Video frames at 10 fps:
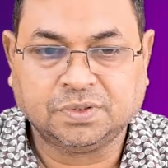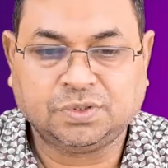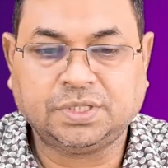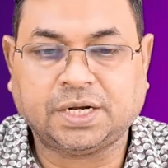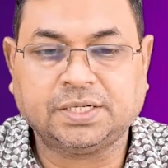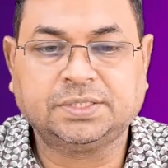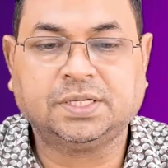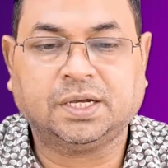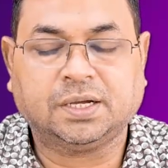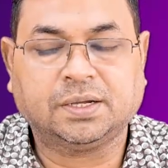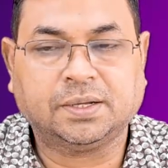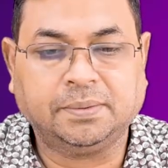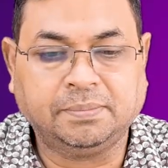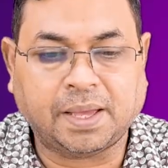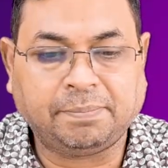So that is the
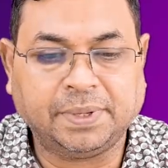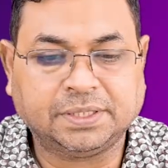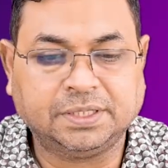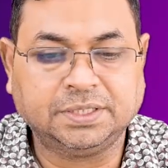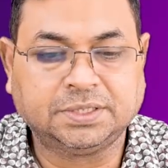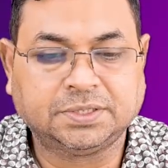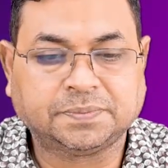map methods.